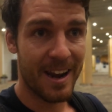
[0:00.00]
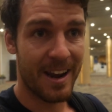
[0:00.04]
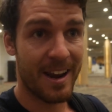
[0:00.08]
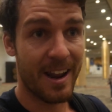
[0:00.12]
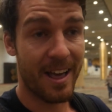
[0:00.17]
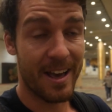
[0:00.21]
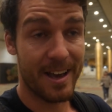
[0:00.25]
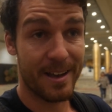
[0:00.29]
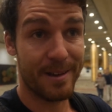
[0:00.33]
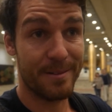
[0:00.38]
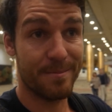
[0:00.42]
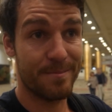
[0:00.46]

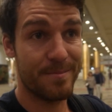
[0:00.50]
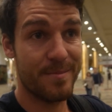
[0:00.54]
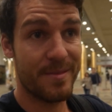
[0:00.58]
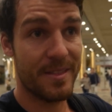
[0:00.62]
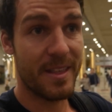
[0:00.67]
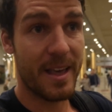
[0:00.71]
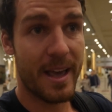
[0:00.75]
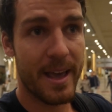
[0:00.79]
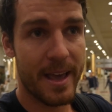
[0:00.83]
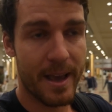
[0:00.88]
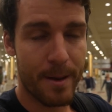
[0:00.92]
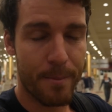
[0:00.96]
Like,
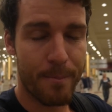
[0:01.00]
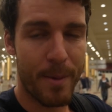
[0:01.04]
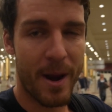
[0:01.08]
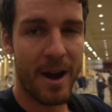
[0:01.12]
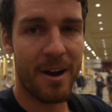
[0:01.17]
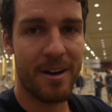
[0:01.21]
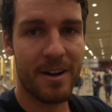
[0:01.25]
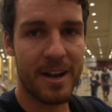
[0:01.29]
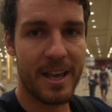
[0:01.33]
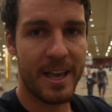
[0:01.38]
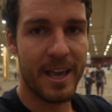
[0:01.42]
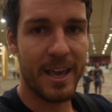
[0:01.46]

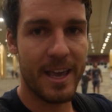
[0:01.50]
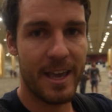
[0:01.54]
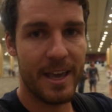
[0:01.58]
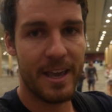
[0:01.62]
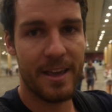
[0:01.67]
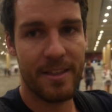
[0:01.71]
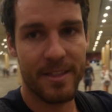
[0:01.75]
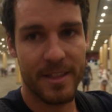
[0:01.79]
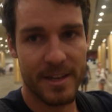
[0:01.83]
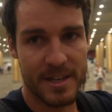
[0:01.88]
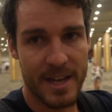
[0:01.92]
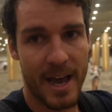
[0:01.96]
apparently
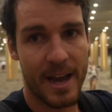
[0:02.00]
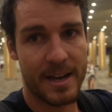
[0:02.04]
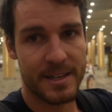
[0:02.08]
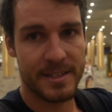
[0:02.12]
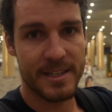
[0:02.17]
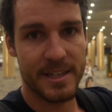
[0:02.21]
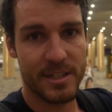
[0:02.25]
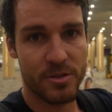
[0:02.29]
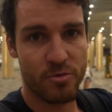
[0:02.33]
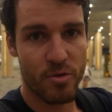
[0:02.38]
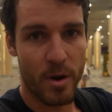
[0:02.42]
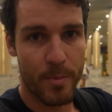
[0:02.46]
here, the
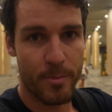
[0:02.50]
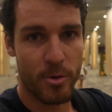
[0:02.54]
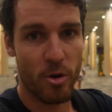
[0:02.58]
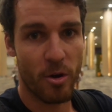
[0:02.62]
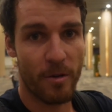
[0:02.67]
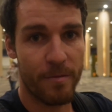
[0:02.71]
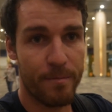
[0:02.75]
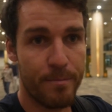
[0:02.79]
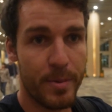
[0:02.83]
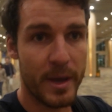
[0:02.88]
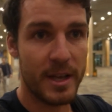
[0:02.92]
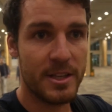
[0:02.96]
taxis rip you
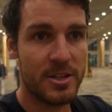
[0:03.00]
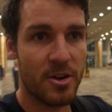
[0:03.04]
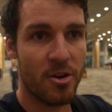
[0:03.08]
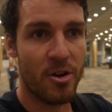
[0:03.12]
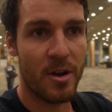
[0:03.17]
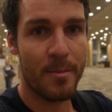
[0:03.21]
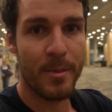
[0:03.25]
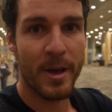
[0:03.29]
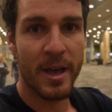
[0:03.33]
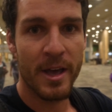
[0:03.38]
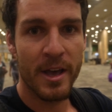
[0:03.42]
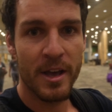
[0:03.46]
off big
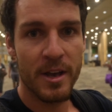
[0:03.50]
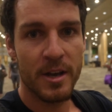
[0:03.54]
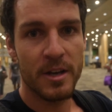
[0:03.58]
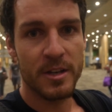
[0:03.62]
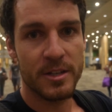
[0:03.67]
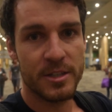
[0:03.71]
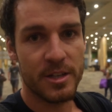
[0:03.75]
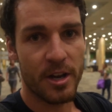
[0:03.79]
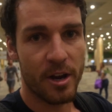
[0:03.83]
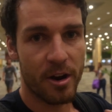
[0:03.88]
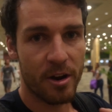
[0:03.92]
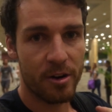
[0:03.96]
time.
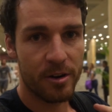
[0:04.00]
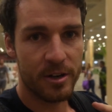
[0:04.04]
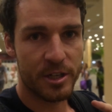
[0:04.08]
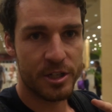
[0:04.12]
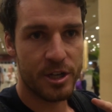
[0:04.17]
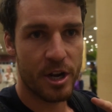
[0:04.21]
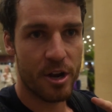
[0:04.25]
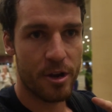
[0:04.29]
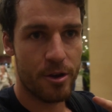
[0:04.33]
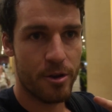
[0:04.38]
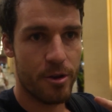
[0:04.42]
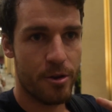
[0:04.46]
So I'm gonna
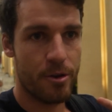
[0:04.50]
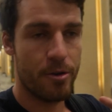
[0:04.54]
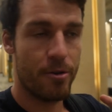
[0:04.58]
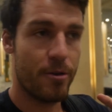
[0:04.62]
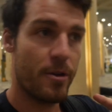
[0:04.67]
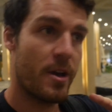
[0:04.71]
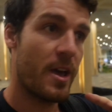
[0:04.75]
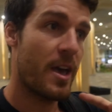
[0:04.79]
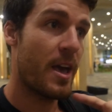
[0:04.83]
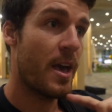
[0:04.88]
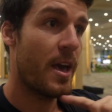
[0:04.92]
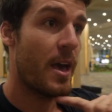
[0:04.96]
show
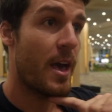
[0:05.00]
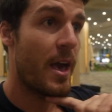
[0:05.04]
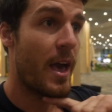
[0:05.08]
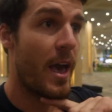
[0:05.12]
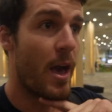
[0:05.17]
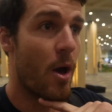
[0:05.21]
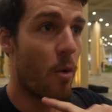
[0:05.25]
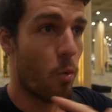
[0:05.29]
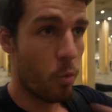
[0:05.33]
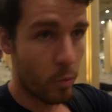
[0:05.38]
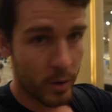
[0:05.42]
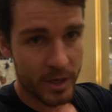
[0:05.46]
you
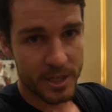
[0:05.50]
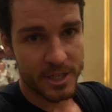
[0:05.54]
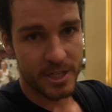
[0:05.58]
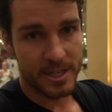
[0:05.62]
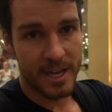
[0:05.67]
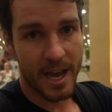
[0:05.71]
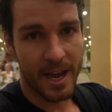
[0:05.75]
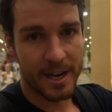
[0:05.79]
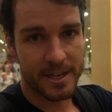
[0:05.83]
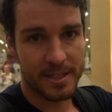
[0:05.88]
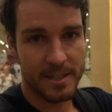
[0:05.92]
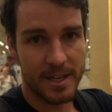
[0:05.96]
which
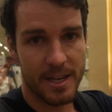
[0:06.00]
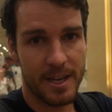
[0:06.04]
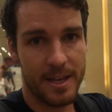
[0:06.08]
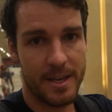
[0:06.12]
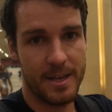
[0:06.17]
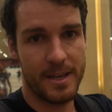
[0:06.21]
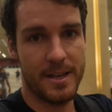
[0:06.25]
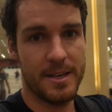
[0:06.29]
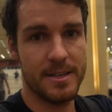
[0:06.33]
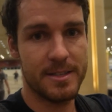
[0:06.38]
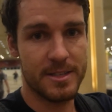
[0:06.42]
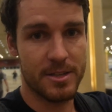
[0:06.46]

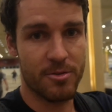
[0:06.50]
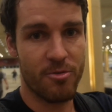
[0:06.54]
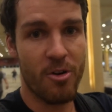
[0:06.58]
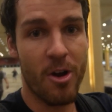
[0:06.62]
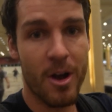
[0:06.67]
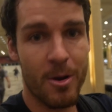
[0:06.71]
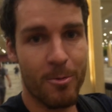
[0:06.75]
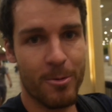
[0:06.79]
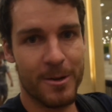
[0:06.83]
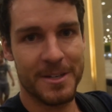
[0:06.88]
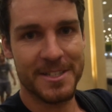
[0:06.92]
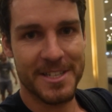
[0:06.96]
taxi is the
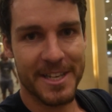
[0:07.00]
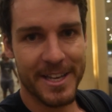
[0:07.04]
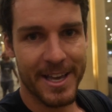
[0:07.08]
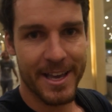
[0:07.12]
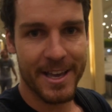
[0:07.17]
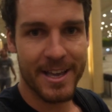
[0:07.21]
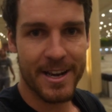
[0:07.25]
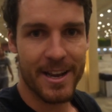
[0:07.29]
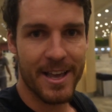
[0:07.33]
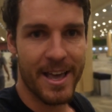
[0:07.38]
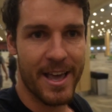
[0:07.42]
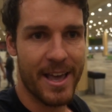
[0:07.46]
right one to
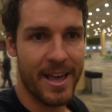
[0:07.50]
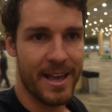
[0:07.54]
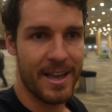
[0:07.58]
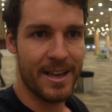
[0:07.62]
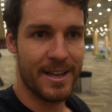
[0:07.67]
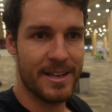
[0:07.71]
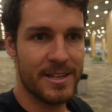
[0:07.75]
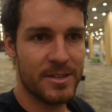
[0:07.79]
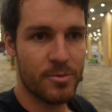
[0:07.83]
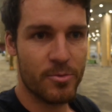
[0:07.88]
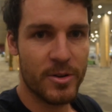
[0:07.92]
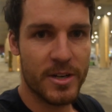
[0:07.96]
get
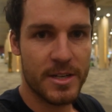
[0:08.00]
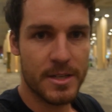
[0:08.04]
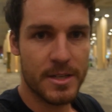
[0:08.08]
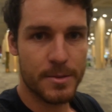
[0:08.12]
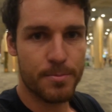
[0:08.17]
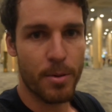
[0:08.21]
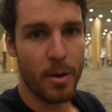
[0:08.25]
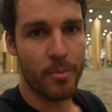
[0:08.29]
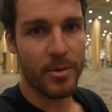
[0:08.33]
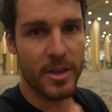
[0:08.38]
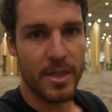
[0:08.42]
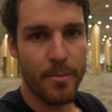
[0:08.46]
and which is
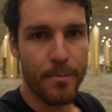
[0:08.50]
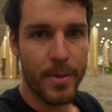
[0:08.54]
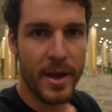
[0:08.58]
probably the